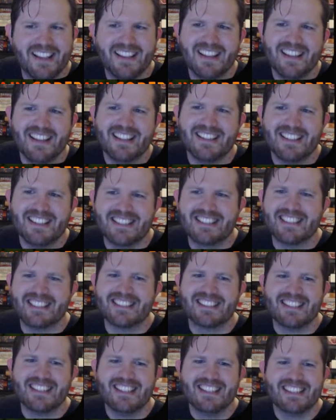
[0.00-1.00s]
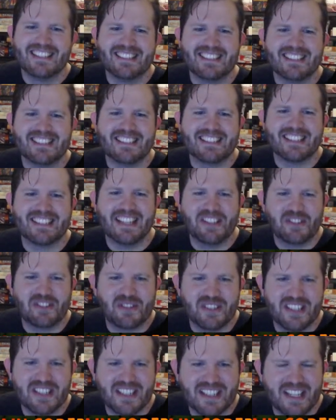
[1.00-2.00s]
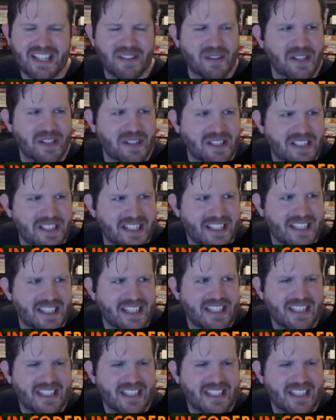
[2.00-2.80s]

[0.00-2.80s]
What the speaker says: this is essentially, again, what I did.